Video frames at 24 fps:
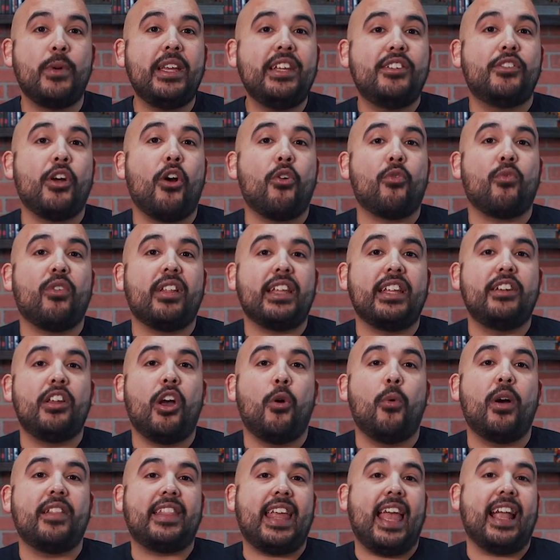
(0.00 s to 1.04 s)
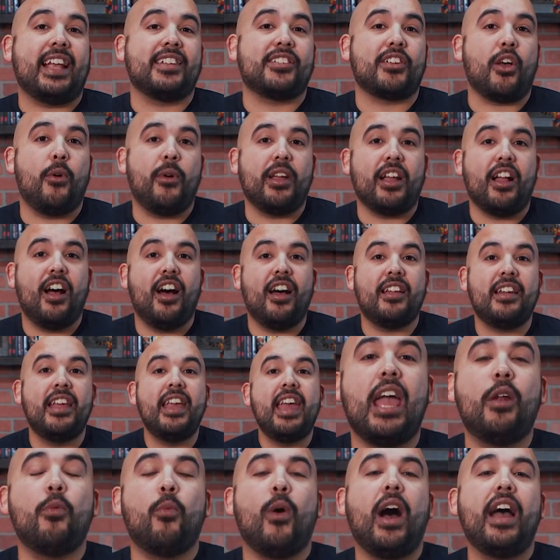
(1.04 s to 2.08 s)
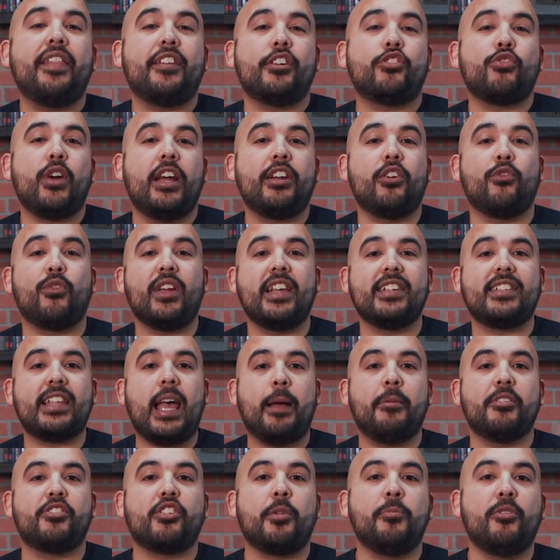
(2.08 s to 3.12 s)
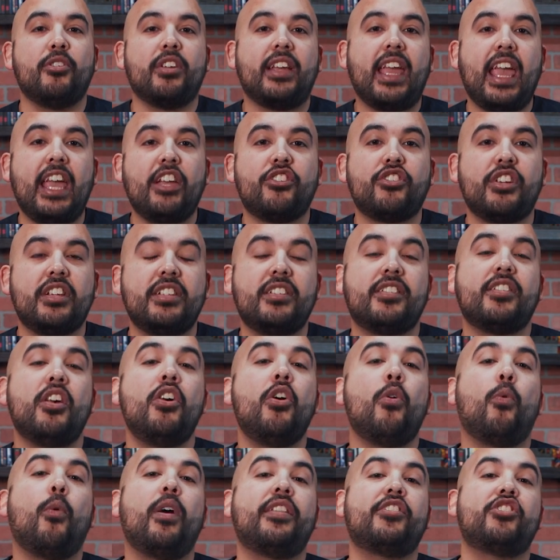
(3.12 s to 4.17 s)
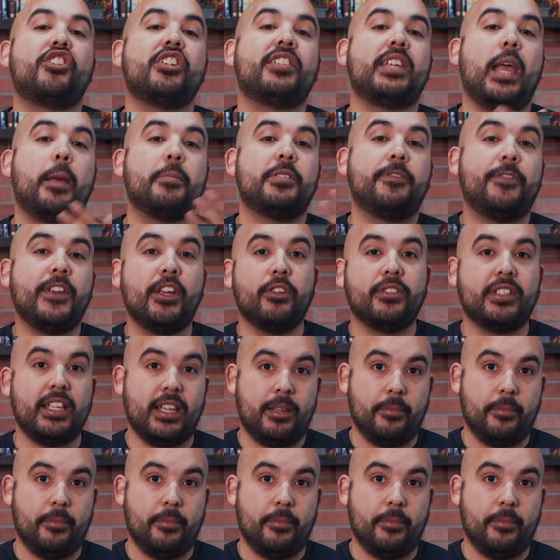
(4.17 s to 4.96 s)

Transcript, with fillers: we don't really know what the heck is going on and why they're trying to reestablish communications with Shazam's field